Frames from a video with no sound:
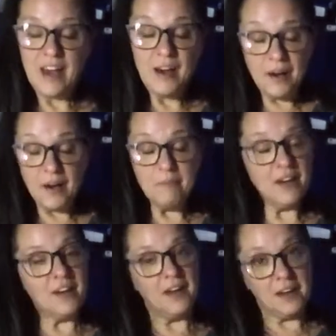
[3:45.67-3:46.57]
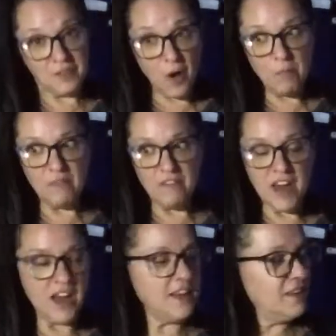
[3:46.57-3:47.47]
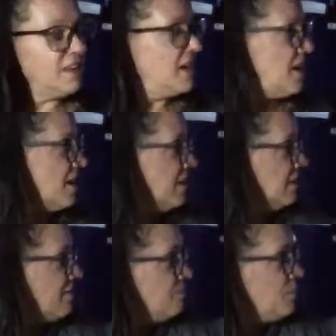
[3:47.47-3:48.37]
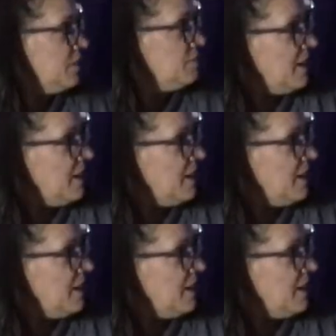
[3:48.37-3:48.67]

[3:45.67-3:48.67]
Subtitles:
And on top of that, I love putting